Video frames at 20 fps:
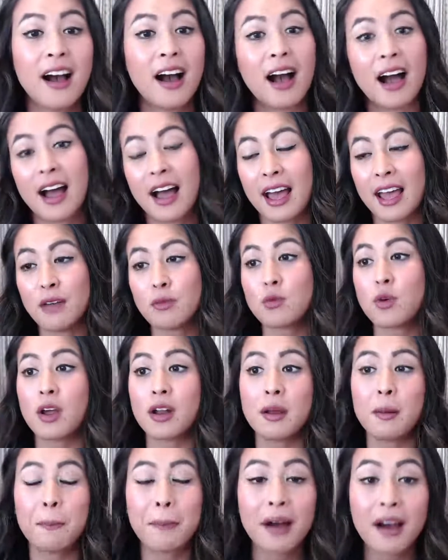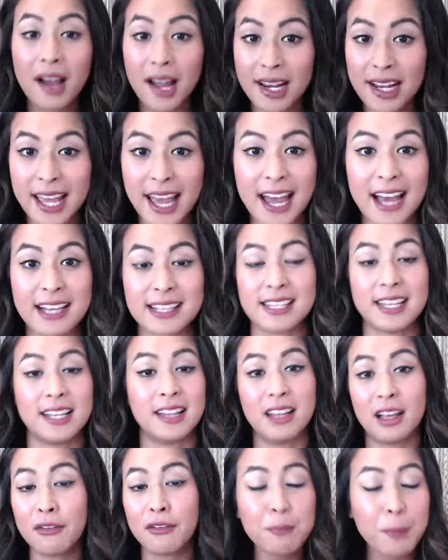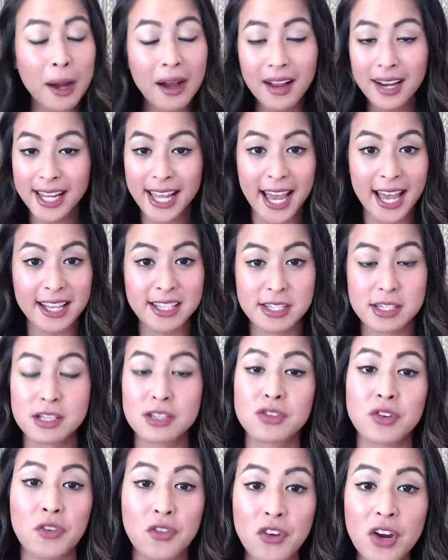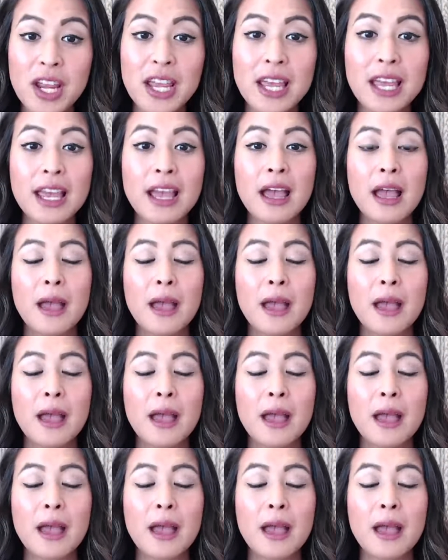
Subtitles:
I run a podcast, and the podcast is free,